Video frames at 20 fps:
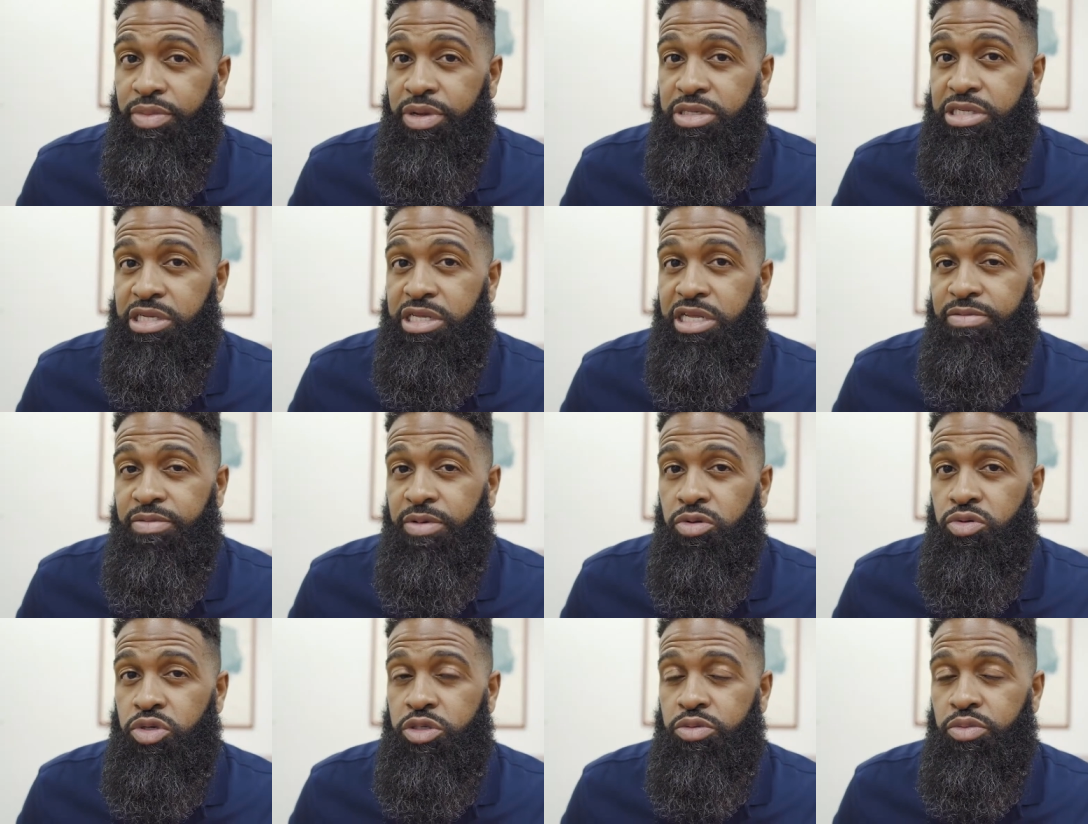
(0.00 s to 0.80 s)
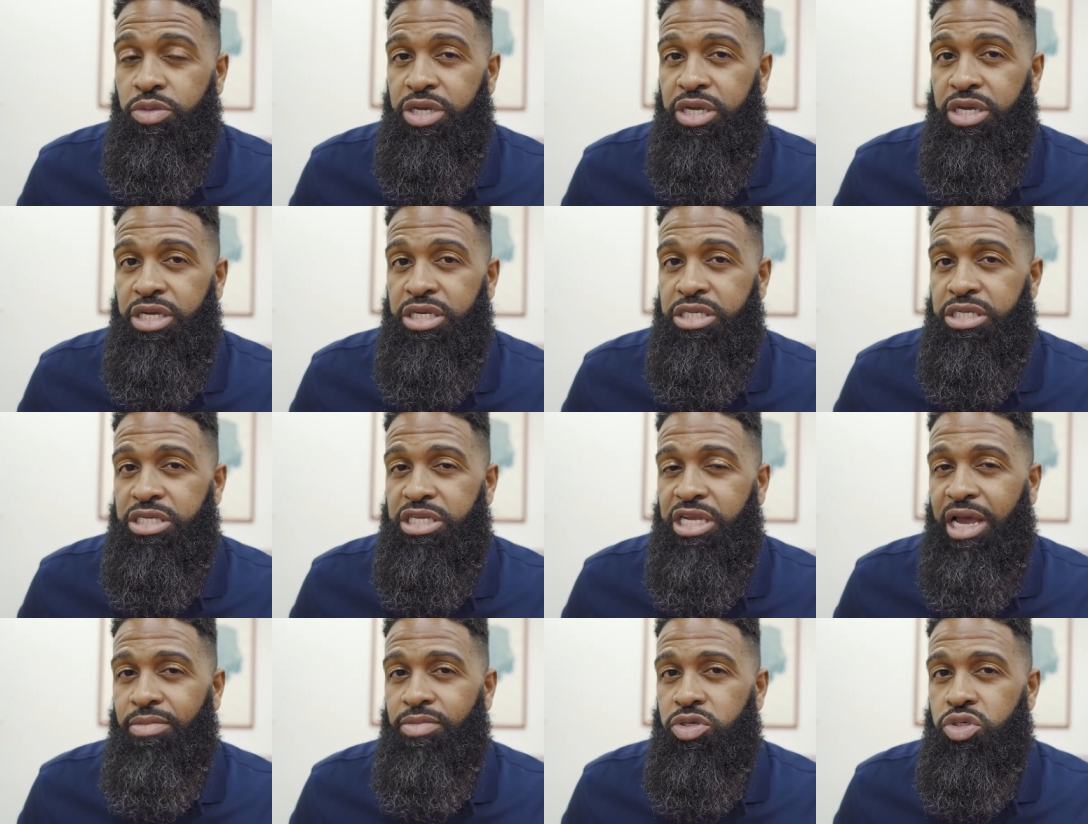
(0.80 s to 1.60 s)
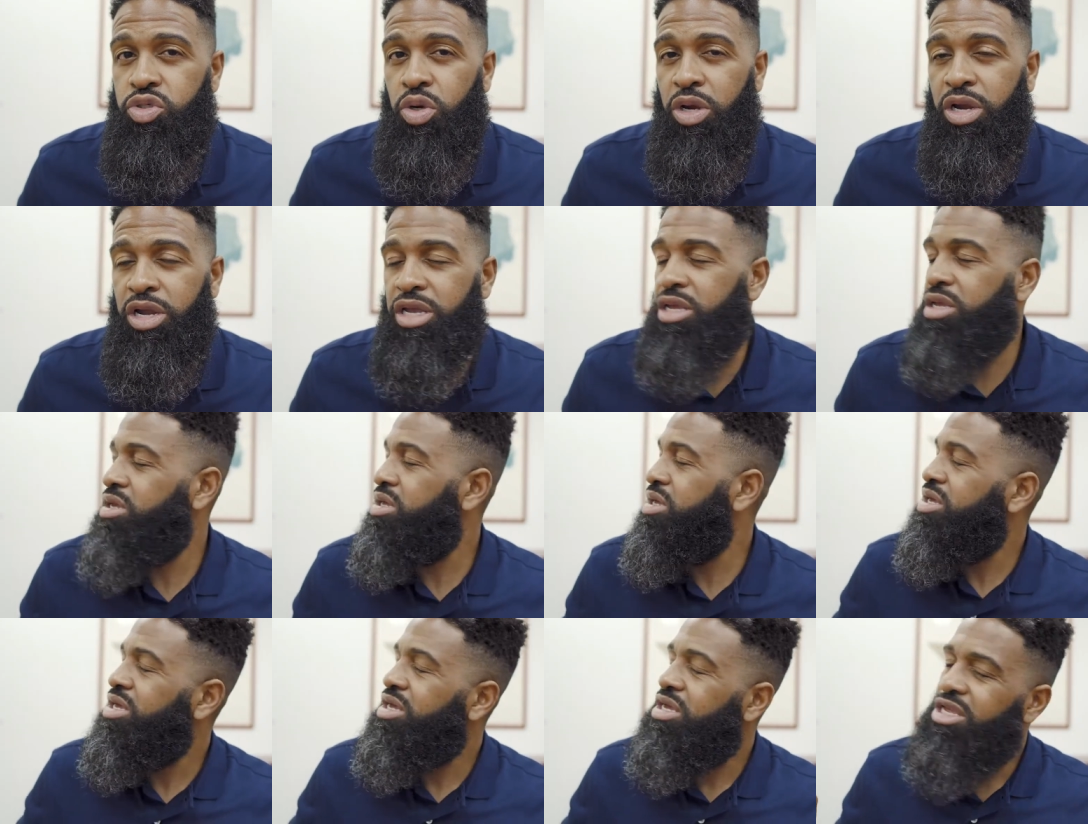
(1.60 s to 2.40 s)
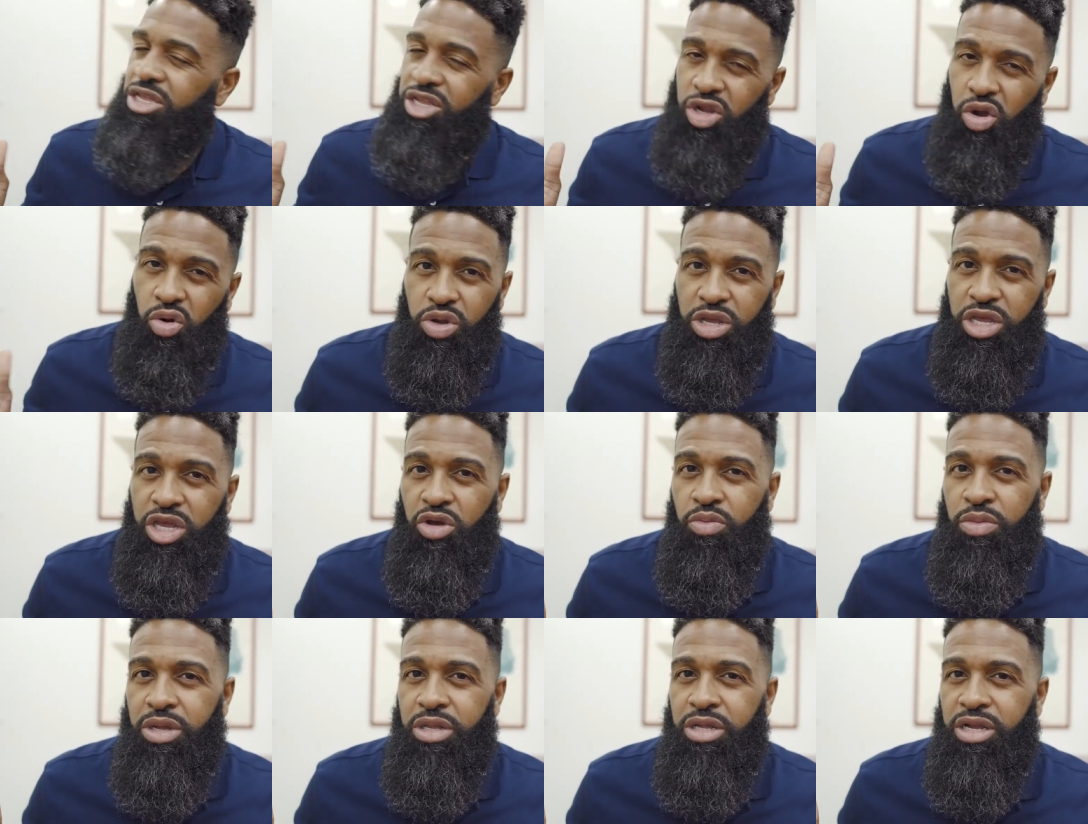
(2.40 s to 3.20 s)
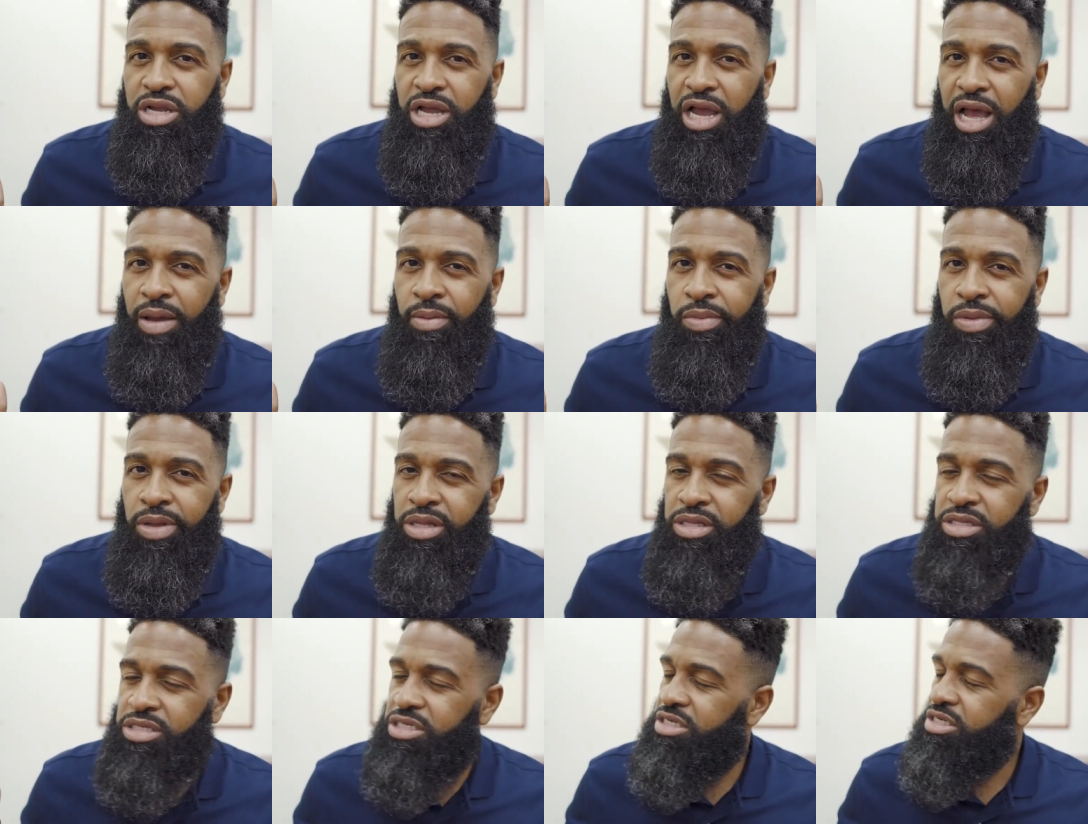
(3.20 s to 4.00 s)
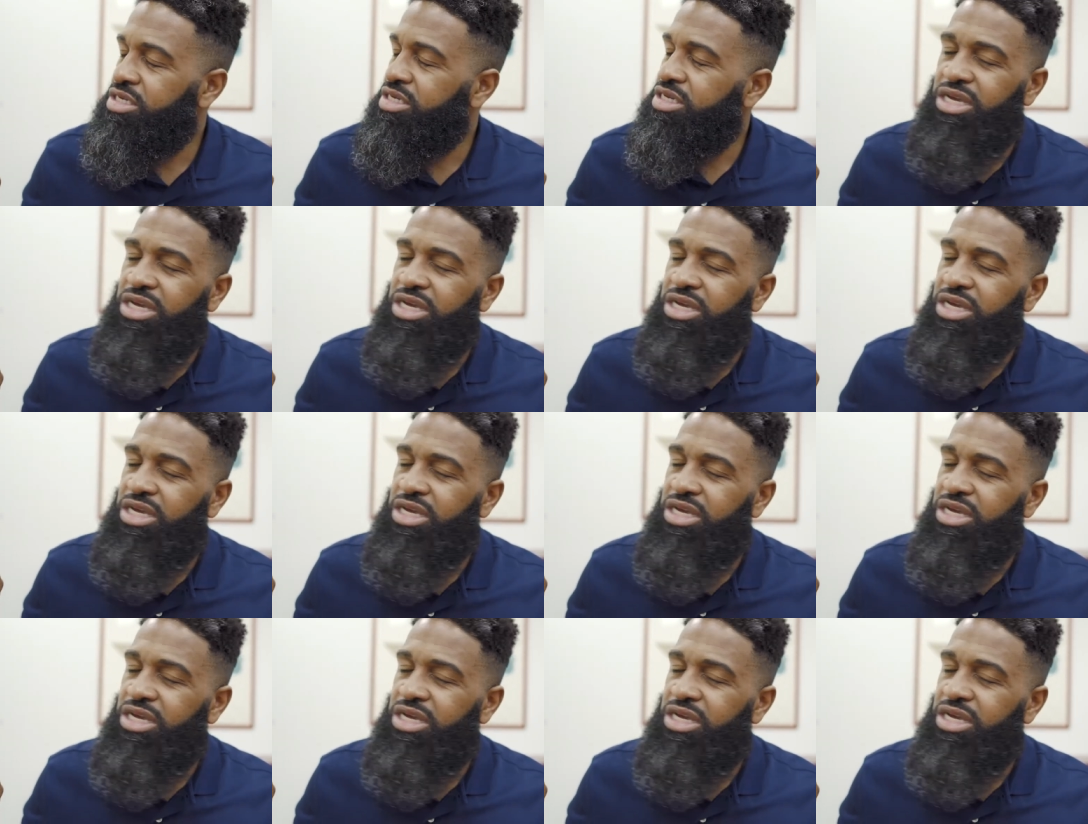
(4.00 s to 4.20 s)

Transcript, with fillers: been sleep on this MaKenzie Thomas train. Don't kill me in the comments.